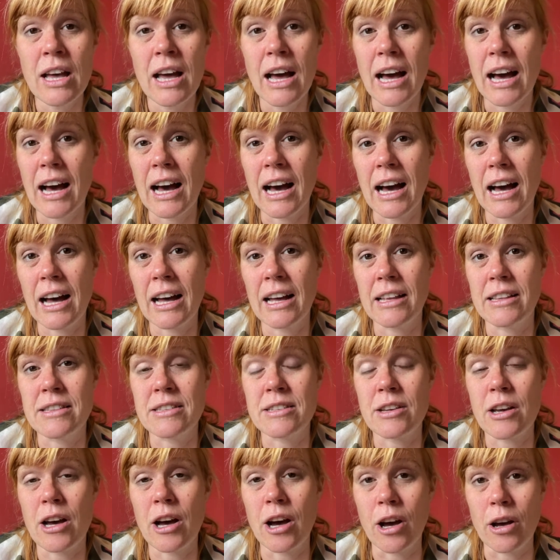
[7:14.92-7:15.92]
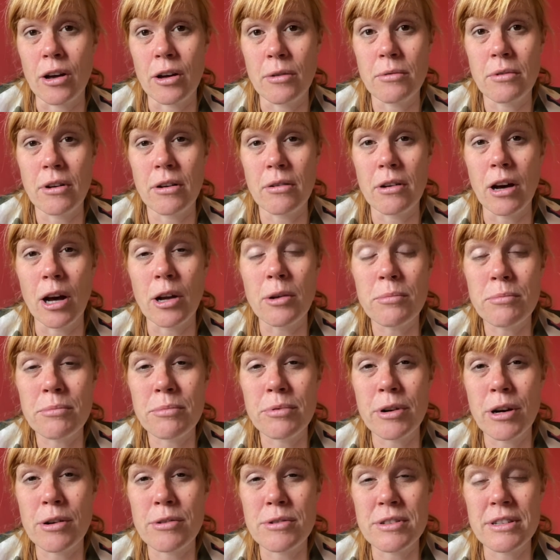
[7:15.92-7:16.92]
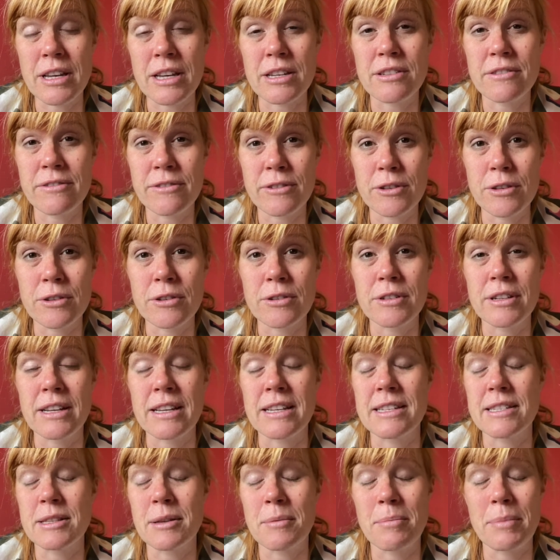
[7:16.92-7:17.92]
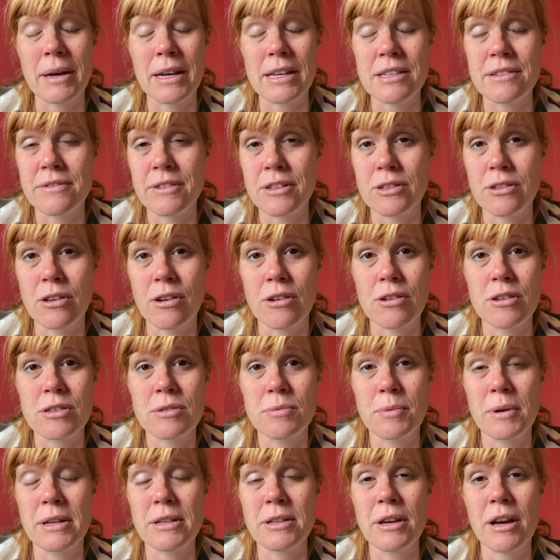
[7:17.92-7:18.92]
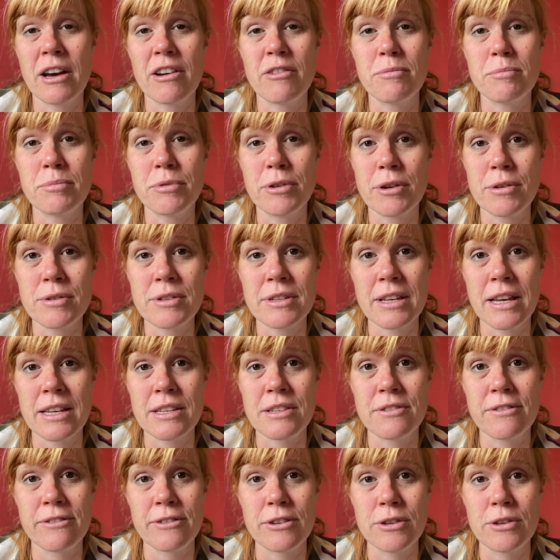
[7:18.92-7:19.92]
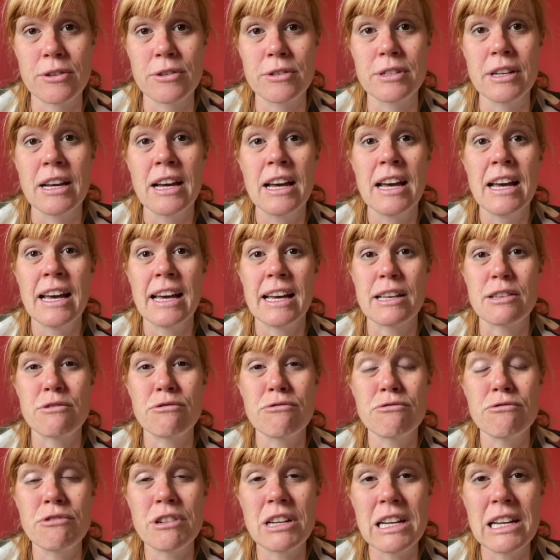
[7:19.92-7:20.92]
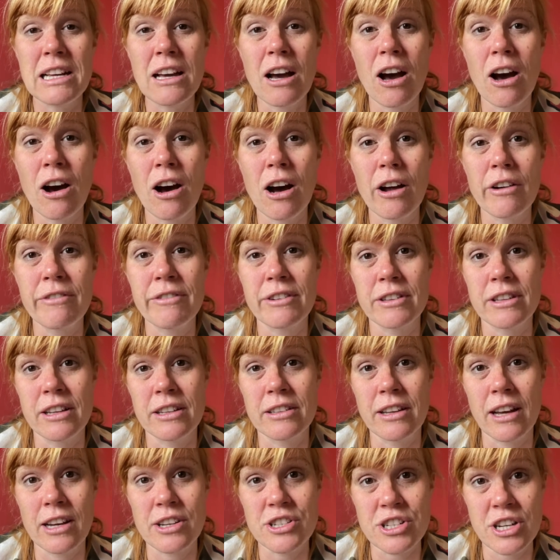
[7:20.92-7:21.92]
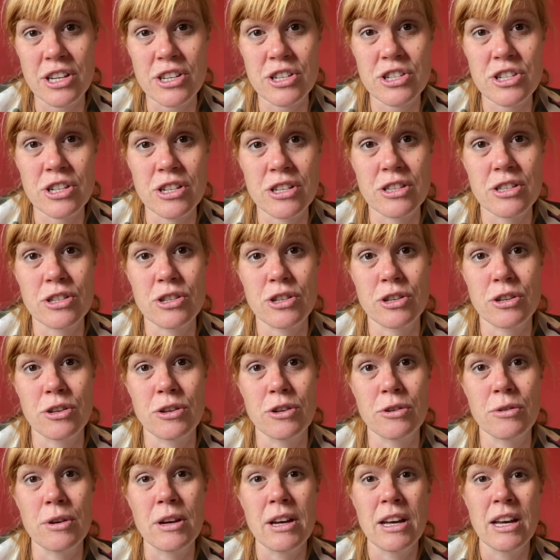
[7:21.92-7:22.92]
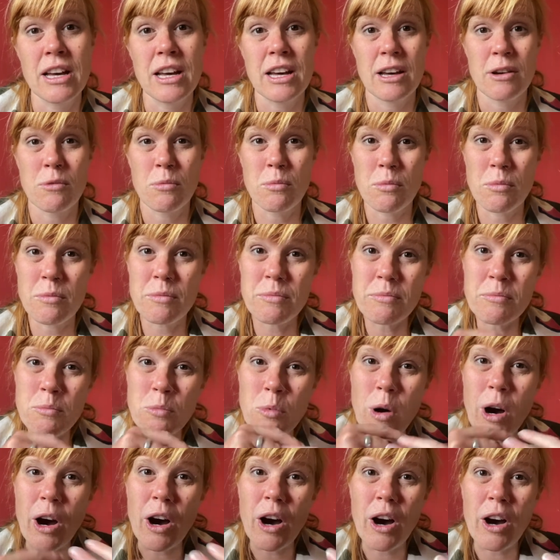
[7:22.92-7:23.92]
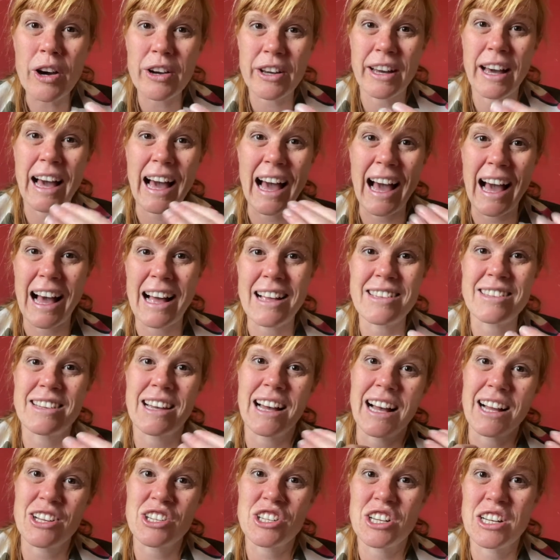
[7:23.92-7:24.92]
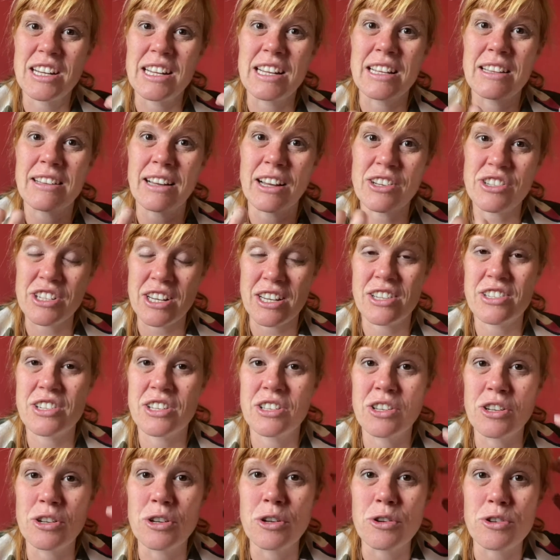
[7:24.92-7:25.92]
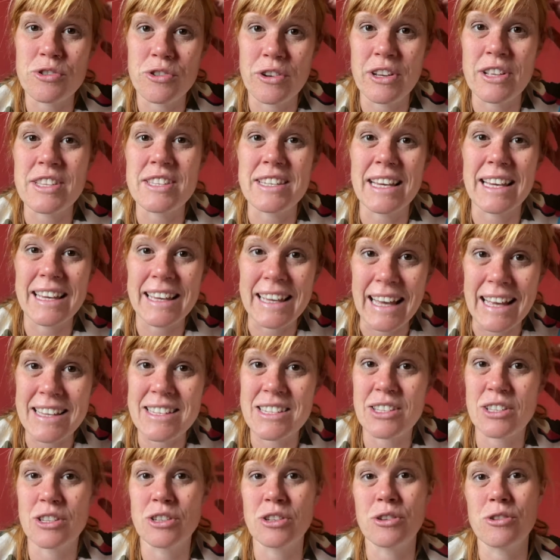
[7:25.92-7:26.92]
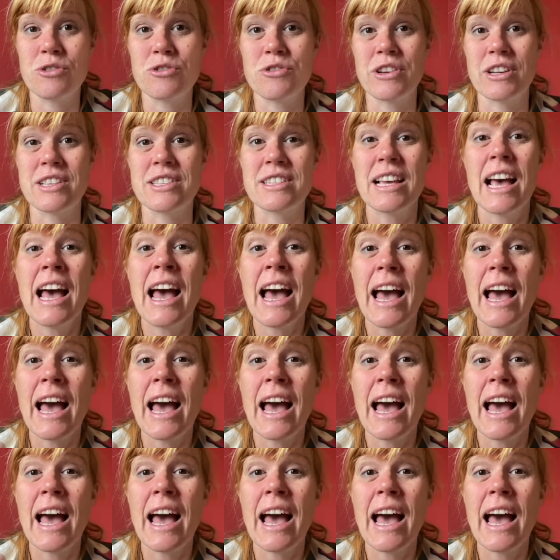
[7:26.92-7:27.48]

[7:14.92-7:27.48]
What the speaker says: And unprocessed food is the best for dogs. When you have processed food, it's really hard for the digestion to work at actually digesting the nutrients and getting the nutrients.